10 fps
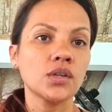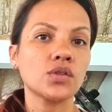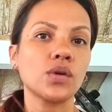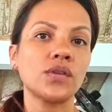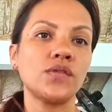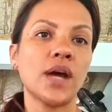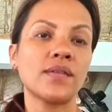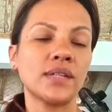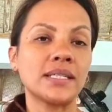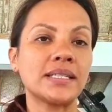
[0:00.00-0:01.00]
So if you
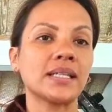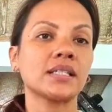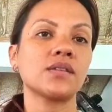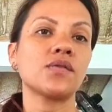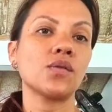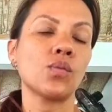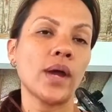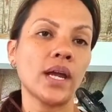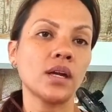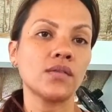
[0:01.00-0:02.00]
have an addictive
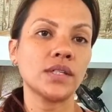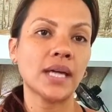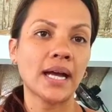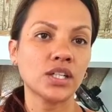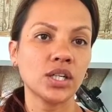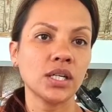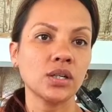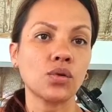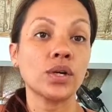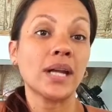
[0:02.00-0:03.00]
way of
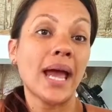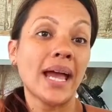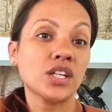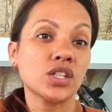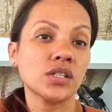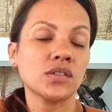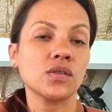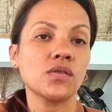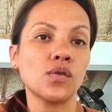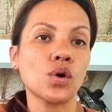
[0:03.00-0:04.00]
attaching or an anxious
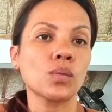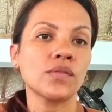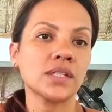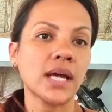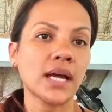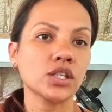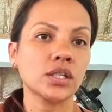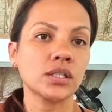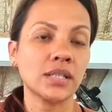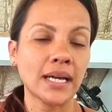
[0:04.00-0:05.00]
form of attaching